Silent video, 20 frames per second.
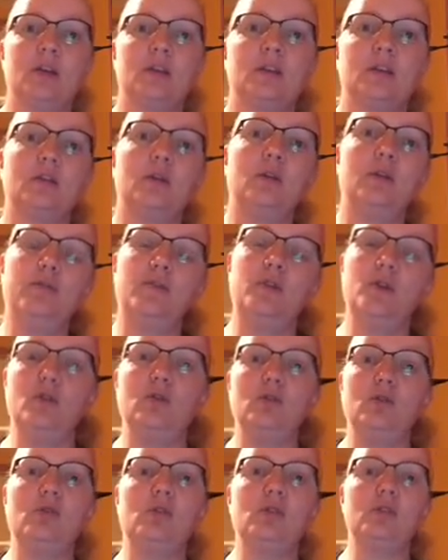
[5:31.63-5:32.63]
So if
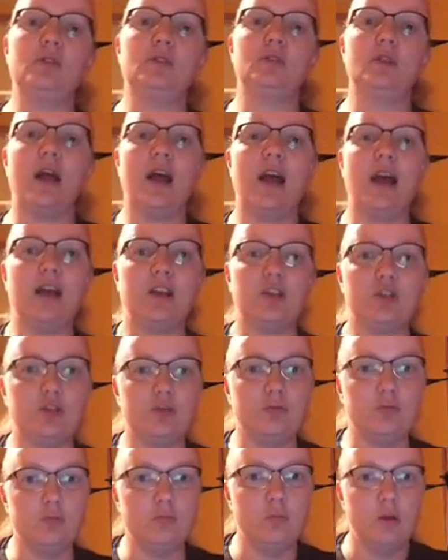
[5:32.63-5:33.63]
you're going to
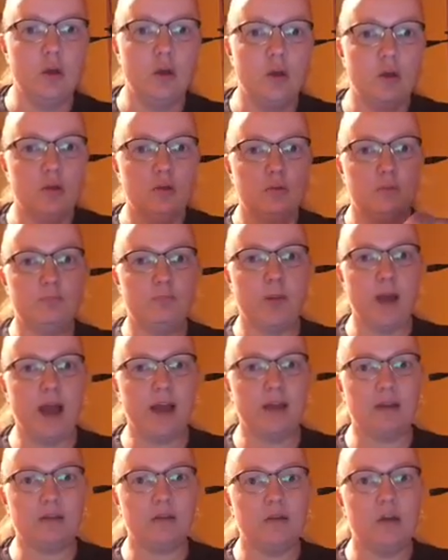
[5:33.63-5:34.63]
action
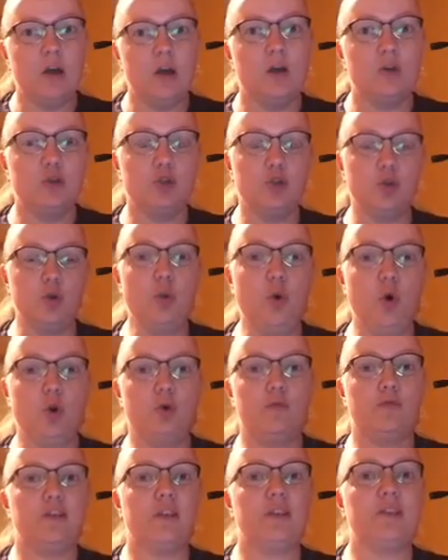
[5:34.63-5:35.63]
pack, do
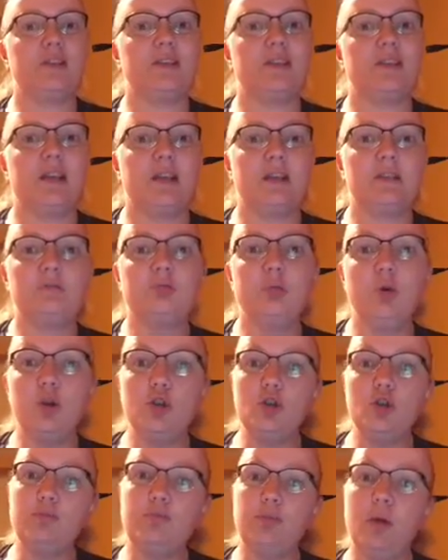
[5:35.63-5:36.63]
all of these things,
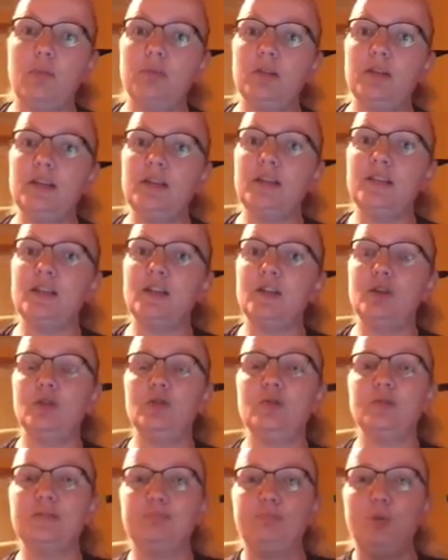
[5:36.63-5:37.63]
what you probably need to do
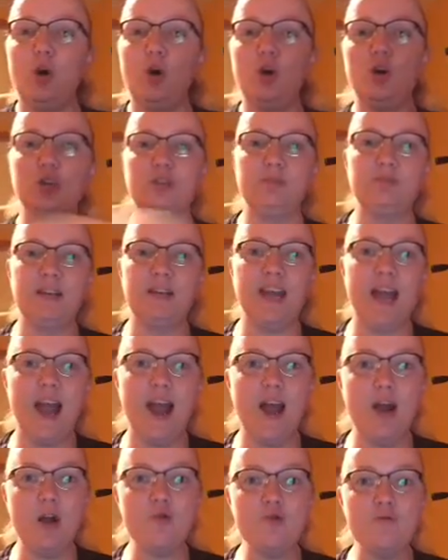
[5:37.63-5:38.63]
is pause me
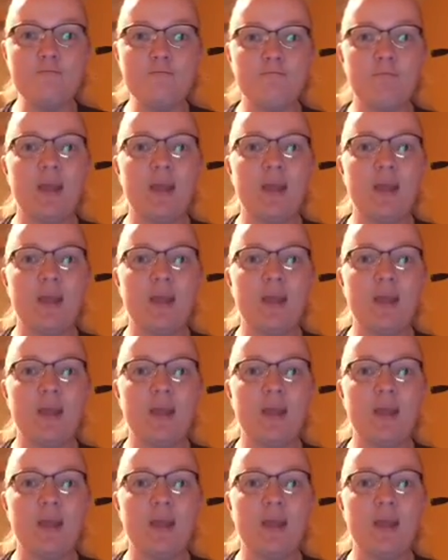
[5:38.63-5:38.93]
now